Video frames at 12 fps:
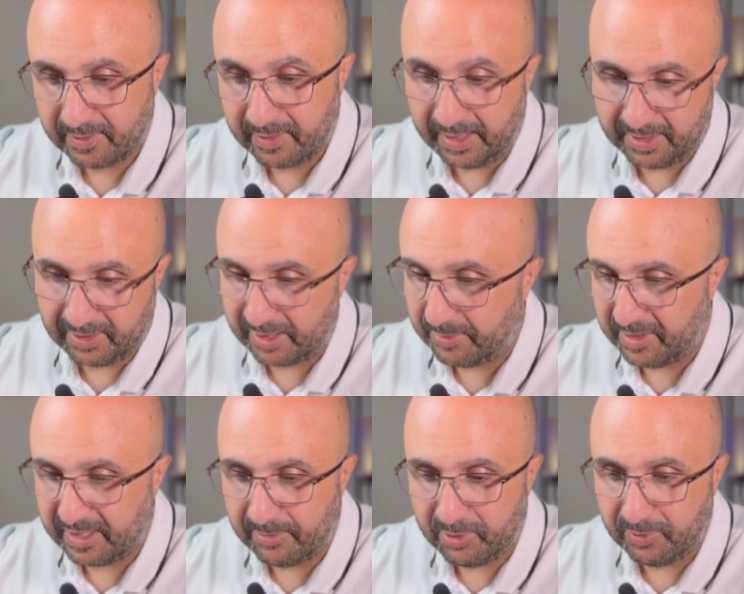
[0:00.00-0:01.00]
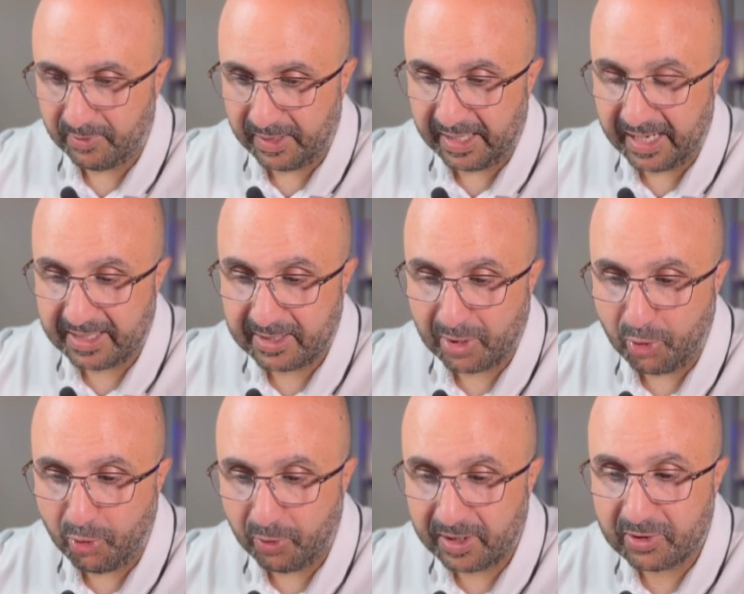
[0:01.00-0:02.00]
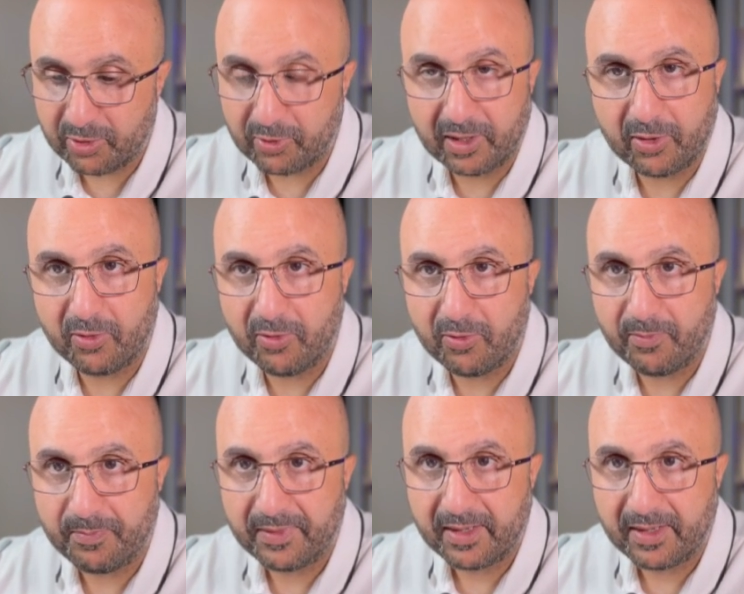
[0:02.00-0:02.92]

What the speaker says: it's going to be Sam2. It has no historical